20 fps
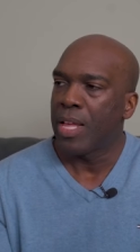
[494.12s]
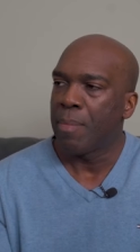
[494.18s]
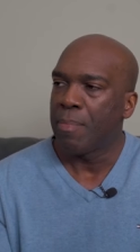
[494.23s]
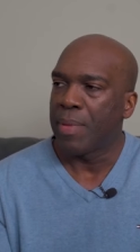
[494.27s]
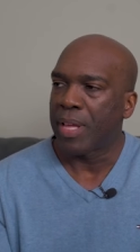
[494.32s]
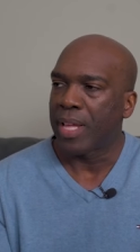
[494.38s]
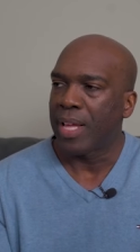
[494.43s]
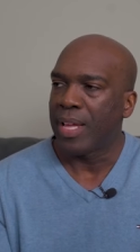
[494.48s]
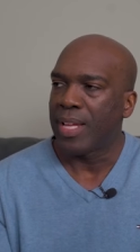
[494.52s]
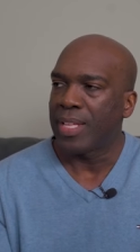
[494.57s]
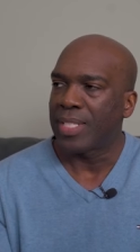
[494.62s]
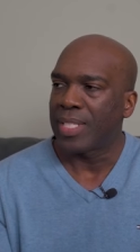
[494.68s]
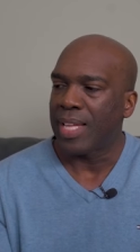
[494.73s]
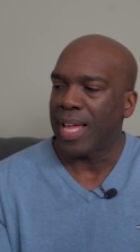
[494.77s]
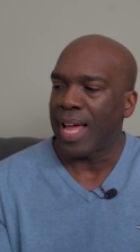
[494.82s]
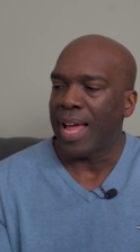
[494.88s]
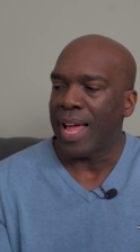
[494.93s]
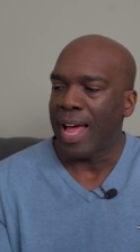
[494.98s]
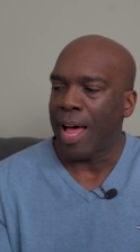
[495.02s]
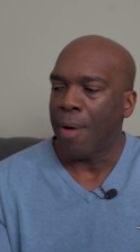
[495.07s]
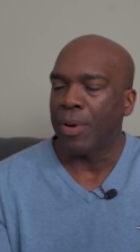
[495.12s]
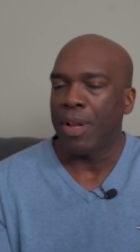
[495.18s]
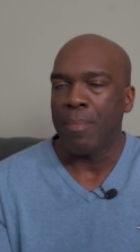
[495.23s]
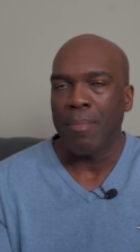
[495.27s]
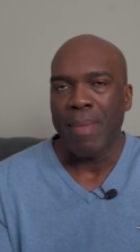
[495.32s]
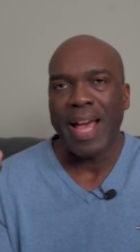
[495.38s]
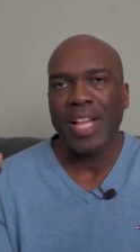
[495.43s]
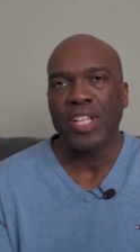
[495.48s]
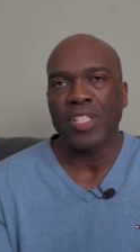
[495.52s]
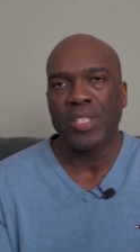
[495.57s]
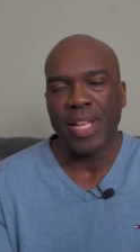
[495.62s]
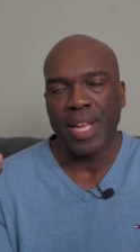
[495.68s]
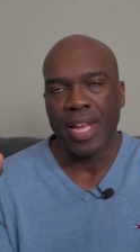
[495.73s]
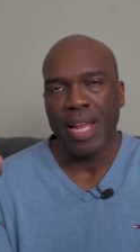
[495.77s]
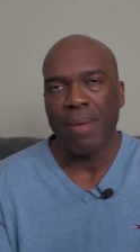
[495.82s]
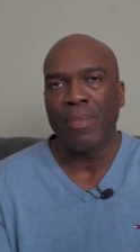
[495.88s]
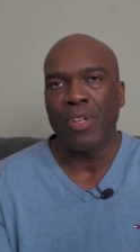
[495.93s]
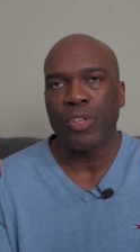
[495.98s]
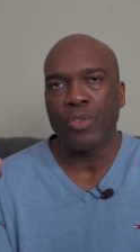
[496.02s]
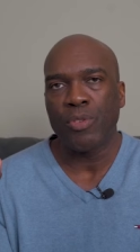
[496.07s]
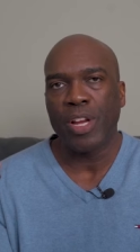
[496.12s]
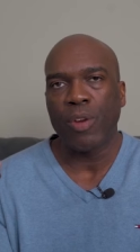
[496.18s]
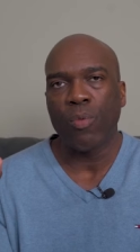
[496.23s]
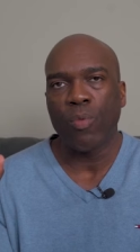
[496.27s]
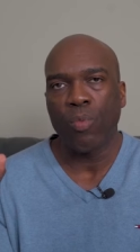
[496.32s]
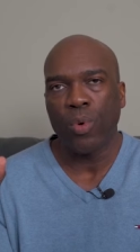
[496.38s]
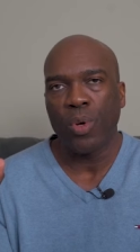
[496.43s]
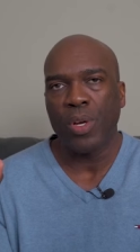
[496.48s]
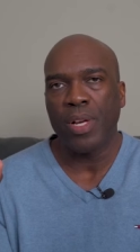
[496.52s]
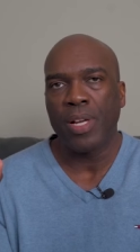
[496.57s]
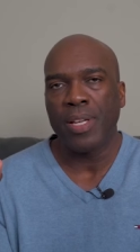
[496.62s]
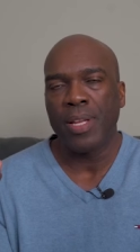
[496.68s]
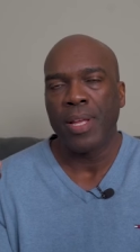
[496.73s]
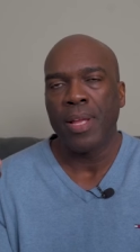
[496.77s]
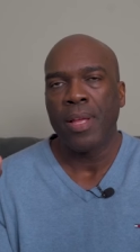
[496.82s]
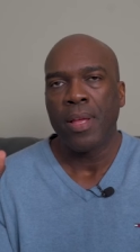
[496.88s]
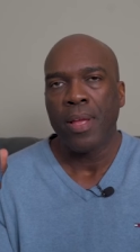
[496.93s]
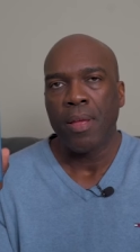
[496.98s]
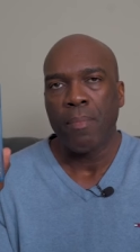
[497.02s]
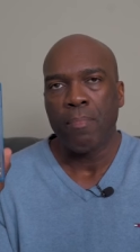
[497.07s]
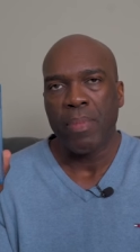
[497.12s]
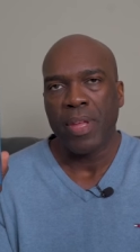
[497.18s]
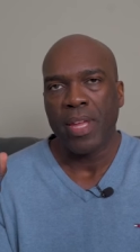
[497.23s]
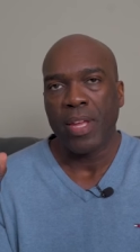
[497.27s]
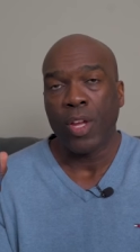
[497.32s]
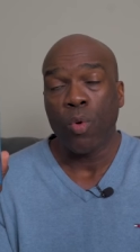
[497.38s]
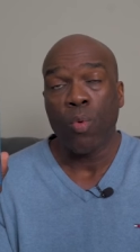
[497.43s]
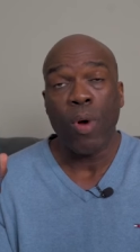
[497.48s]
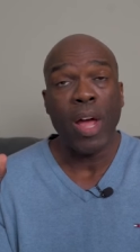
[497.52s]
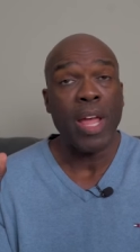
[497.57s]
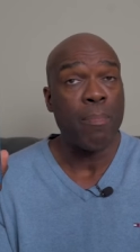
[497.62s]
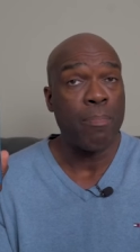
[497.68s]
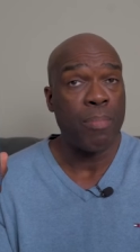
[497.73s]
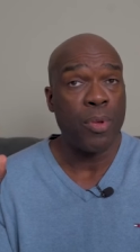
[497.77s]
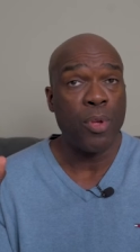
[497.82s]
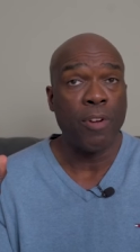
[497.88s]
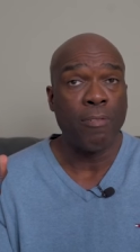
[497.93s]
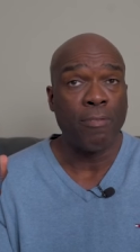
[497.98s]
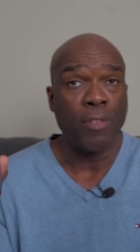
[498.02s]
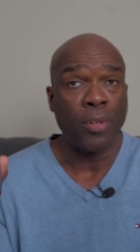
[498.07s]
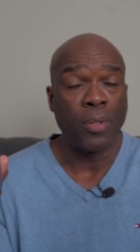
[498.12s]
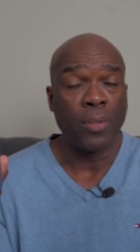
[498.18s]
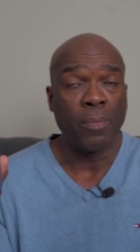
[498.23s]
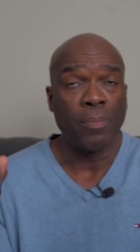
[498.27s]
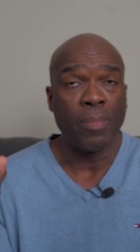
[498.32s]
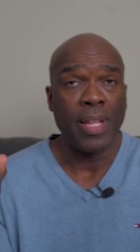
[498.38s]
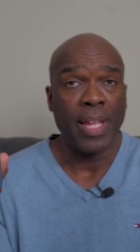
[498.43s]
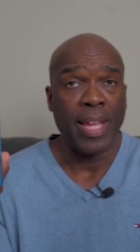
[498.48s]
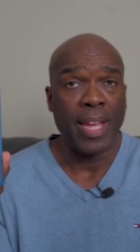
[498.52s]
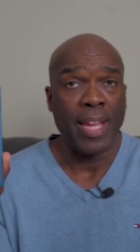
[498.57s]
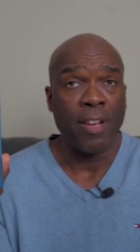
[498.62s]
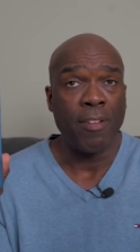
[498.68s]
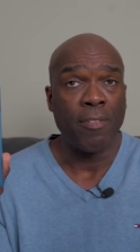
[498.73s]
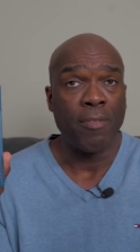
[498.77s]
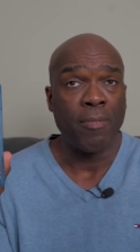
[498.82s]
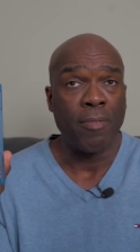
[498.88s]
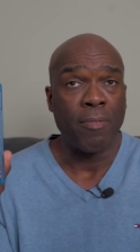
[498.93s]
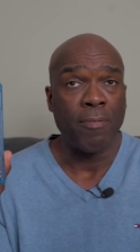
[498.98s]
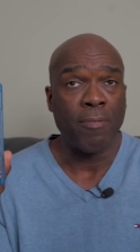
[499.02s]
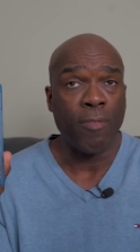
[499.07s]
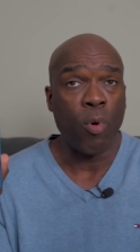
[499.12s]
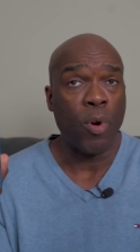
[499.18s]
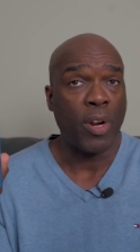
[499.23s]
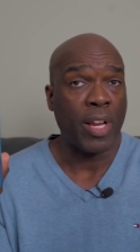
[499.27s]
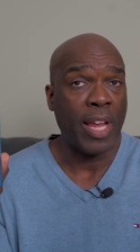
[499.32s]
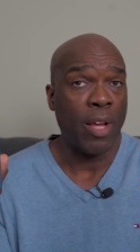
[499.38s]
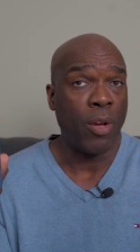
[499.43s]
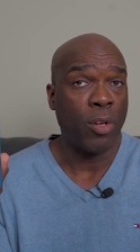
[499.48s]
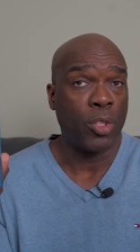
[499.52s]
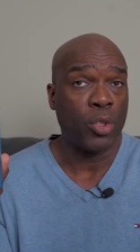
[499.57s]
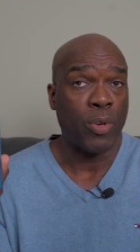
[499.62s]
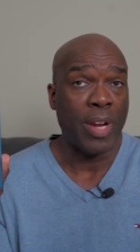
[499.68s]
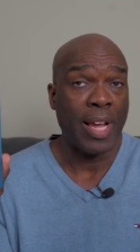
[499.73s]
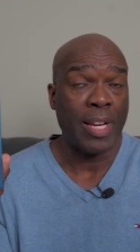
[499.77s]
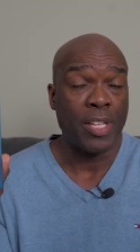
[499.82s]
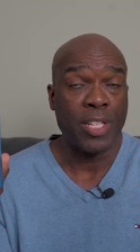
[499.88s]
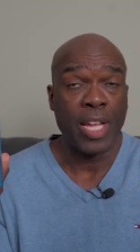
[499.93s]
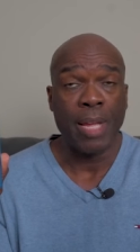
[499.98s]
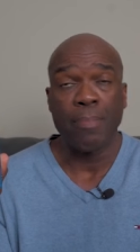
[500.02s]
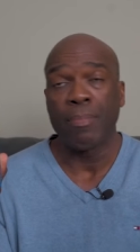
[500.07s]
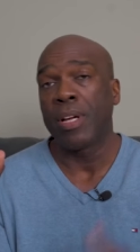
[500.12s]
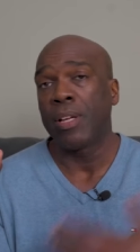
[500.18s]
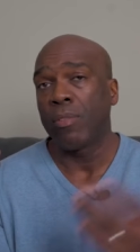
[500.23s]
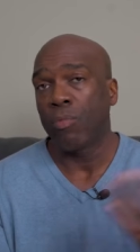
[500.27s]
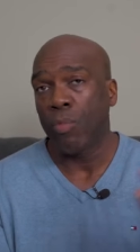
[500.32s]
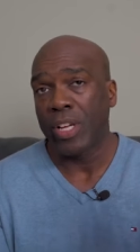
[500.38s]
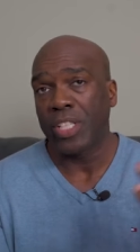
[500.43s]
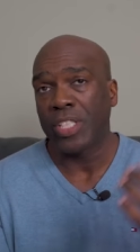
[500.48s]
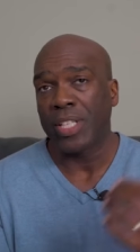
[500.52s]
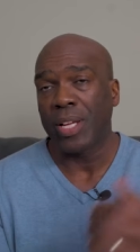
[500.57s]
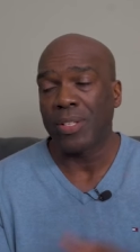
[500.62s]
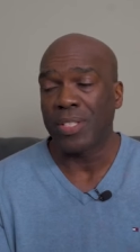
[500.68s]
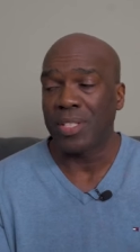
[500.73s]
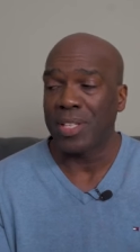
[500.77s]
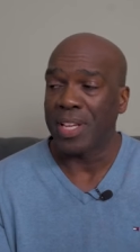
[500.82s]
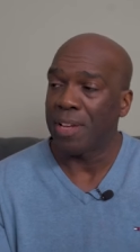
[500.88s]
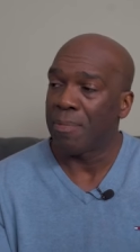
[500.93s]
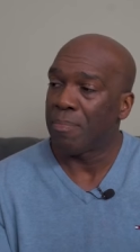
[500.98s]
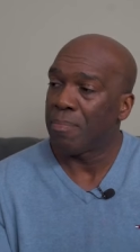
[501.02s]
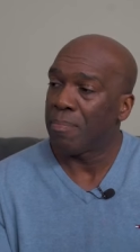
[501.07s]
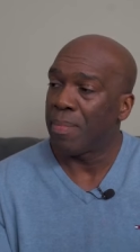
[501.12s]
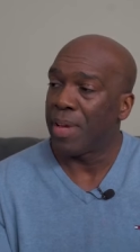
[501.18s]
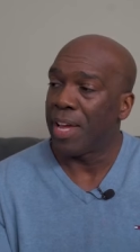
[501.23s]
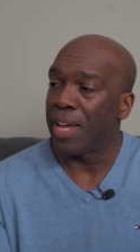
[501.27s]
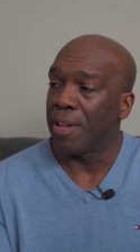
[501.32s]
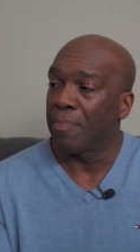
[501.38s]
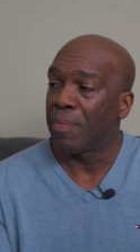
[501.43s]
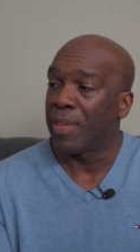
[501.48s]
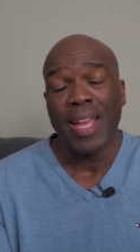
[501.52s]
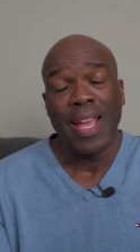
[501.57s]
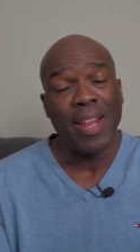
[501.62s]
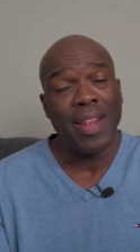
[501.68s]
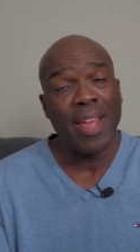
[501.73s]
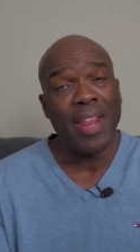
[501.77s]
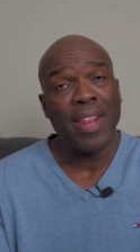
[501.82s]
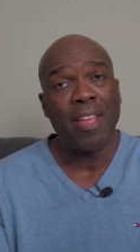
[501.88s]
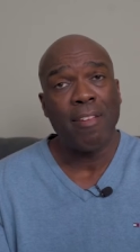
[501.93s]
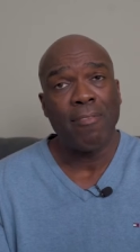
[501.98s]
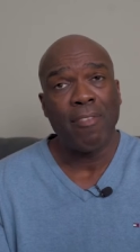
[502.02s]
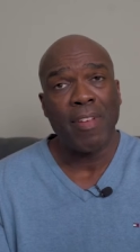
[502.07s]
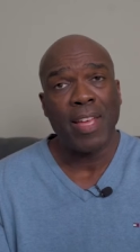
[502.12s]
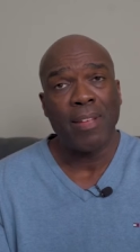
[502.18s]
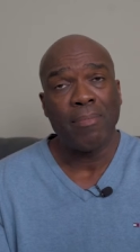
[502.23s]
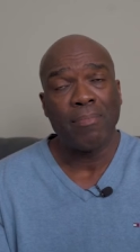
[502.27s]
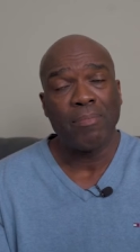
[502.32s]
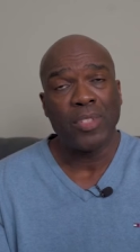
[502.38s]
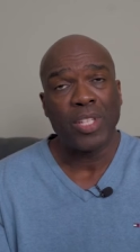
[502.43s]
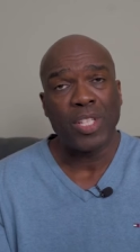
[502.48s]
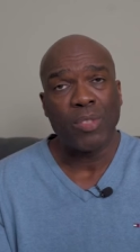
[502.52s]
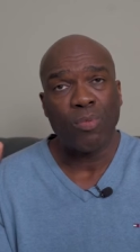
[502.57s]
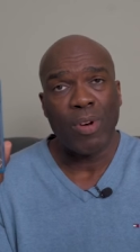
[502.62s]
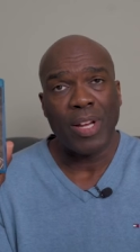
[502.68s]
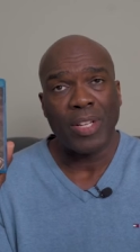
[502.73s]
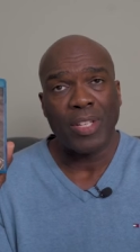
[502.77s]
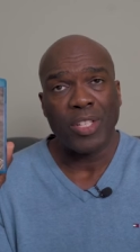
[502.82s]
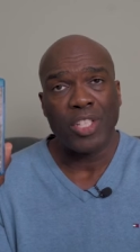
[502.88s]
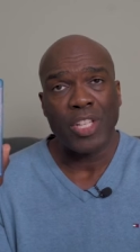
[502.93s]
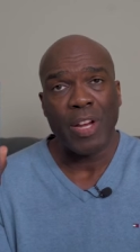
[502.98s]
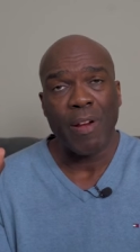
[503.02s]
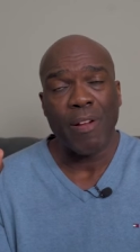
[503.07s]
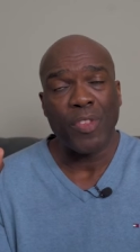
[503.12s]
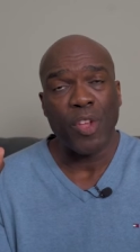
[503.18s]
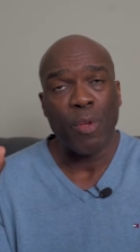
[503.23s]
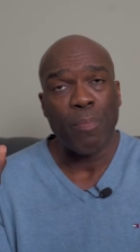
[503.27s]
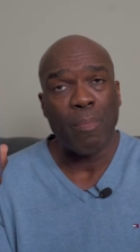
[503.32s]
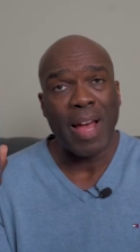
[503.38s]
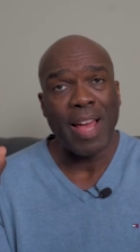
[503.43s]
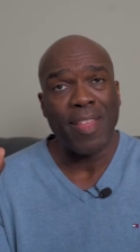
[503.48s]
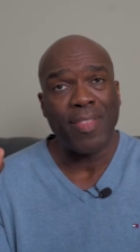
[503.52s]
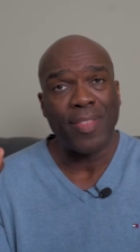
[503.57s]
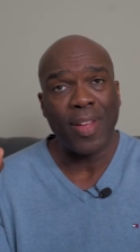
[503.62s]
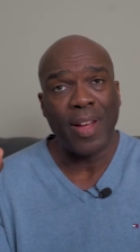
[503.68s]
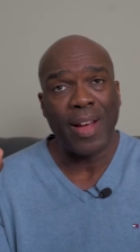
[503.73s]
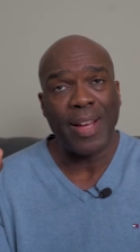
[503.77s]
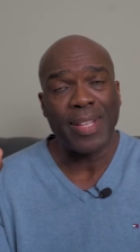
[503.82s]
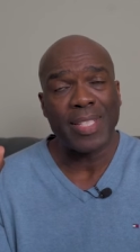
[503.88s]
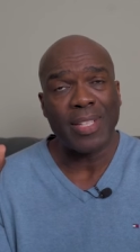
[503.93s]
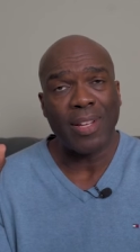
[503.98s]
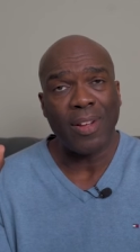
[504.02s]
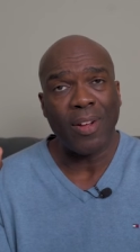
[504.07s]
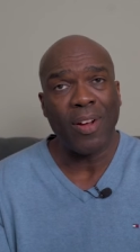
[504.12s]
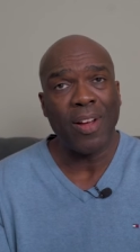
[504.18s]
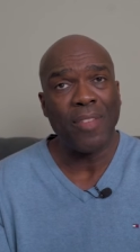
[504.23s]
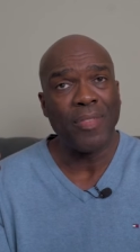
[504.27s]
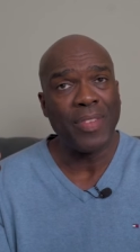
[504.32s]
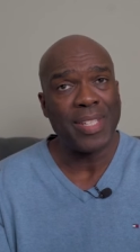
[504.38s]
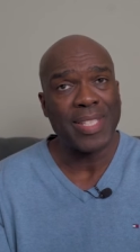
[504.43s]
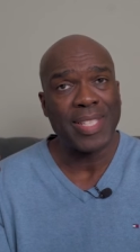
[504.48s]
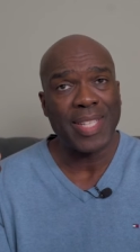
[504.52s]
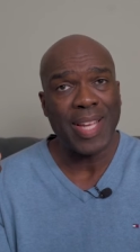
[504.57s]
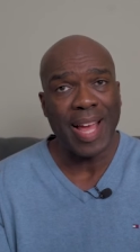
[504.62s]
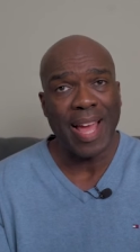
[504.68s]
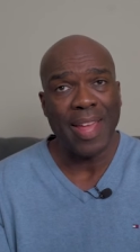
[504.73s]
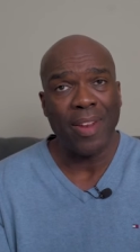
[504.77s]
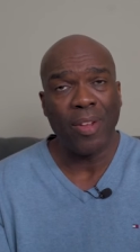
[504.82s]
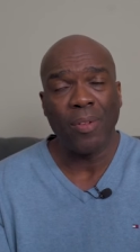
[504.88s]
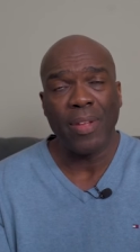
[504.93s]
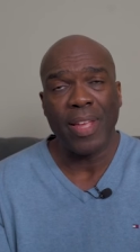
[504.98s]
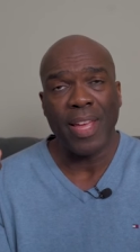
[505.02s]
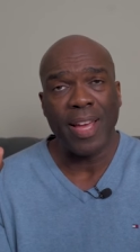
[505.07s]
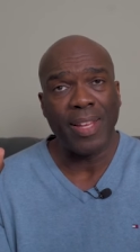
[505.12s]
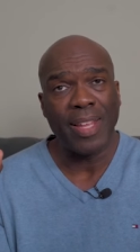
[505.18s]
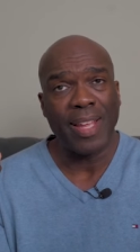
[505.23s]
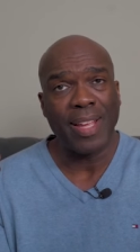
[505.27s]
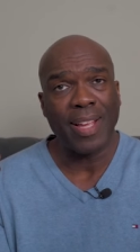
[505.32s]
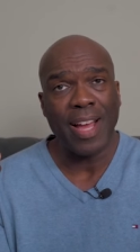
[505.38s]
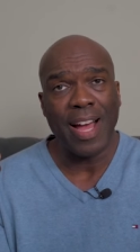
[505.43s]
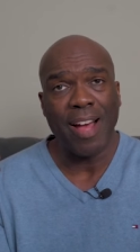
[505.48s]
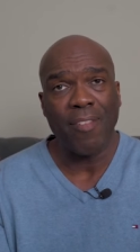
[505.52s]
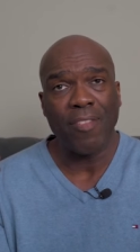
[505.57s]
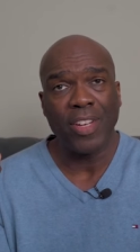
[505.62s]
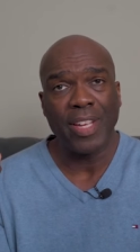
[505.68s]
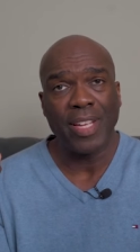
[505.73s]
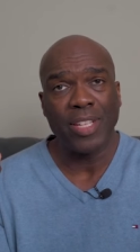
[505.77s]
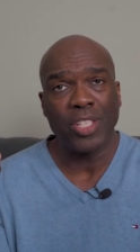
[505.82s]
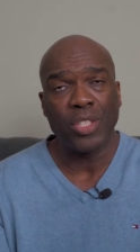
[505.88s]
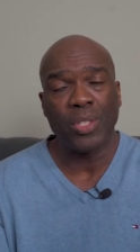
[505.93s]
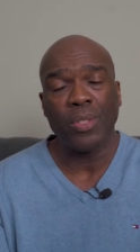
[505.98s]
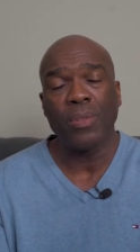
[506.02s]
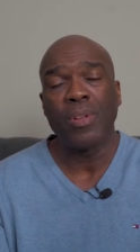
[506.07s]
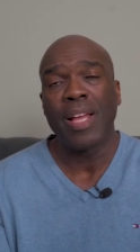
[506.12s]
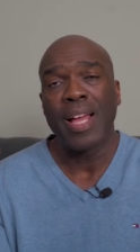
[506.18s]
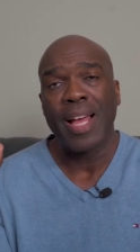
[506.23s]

because I, I would imagine the imagery would be quite beautiful in 4K Ultra HD, but we shall see. But in any event, just wanted to share with you my thoughts on this title, LA Confidential.